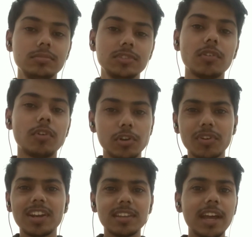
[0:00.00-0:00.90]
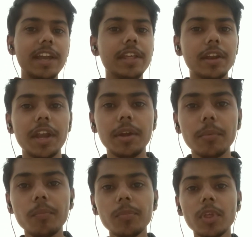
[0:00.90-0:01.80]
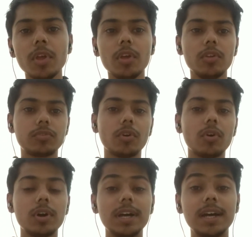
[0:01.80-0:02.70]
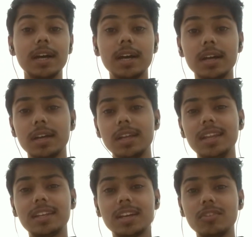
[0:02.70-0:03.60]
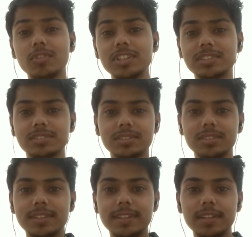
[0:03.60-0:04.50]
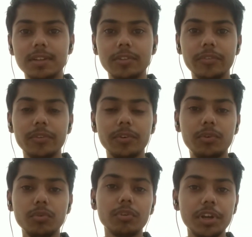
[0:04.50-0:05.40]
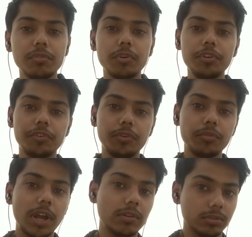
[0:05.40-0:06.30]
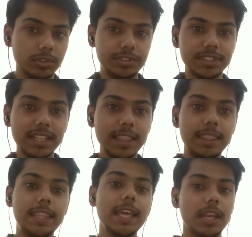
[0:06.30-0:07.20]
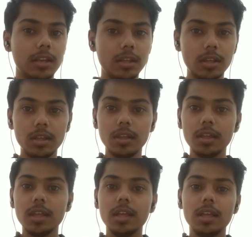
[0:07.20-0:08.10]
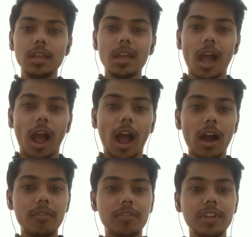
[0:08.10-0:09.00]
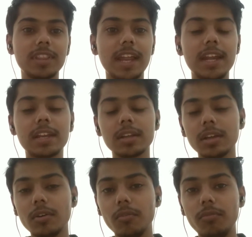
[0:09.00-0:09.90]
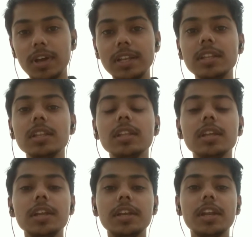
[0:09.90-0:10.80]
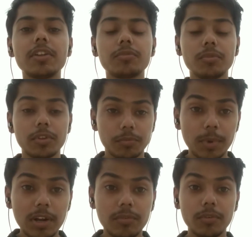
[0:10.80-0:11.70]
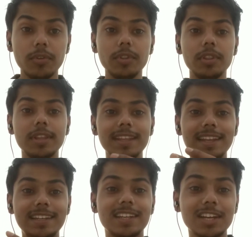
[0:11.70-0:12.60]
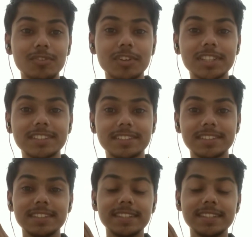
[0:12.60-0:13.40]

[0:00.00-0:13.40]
somewhat, you get the idea, right? So it converts 220 volts into 5 volts. Then after that, when it gets to the smartphone, it converts